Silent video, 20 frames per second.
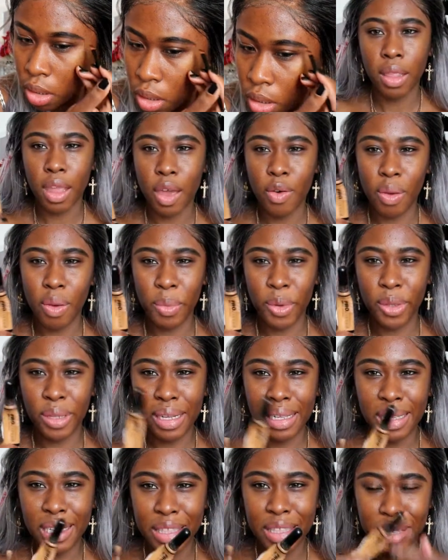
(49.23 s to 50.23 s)
Now I'm going
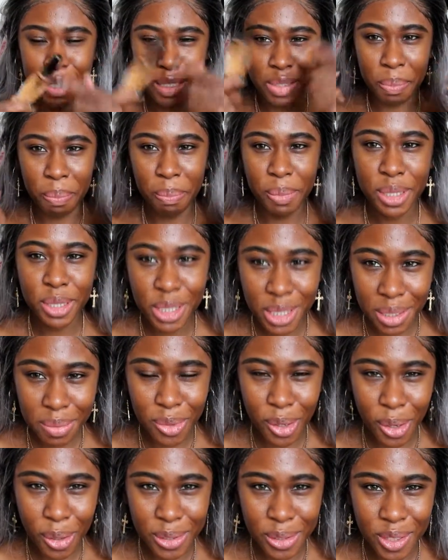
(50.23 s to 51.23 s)
to clean these bushy
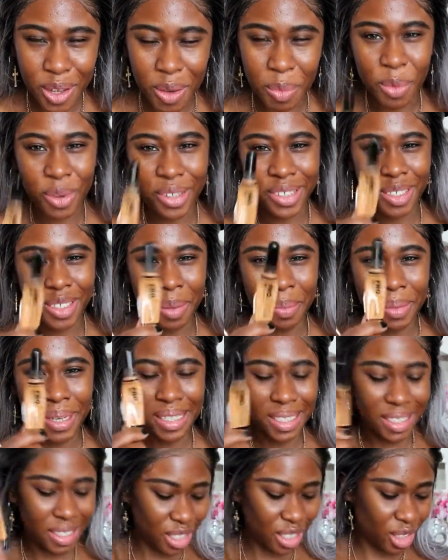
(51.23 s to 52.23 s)
brows up with some
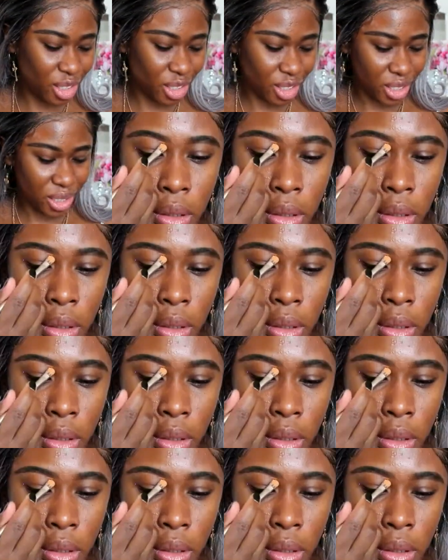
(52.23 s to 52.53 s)
concealer.